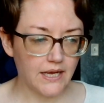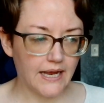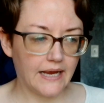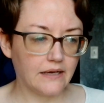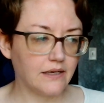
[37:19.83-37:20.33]

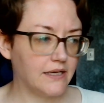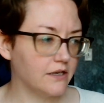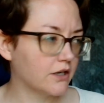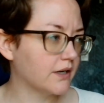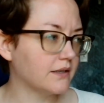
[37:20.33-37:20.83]
And
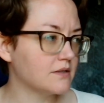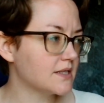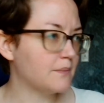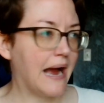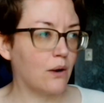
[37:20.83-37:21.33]
here in
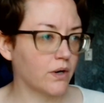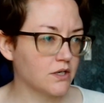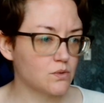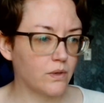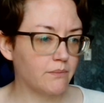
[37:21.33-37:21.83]
some
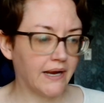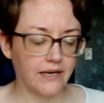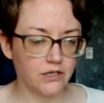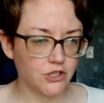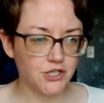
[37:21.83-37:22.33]
hours, when my
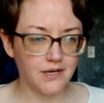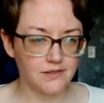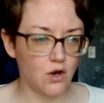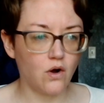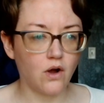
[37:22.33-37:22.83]
energy is
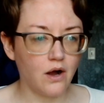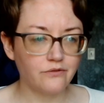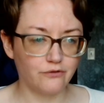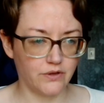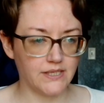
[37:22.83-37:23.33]
all gone
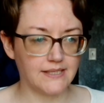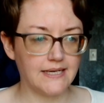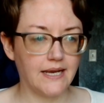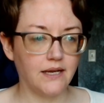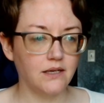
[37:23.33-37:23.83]
for this
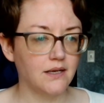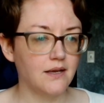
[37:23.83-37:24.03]
day,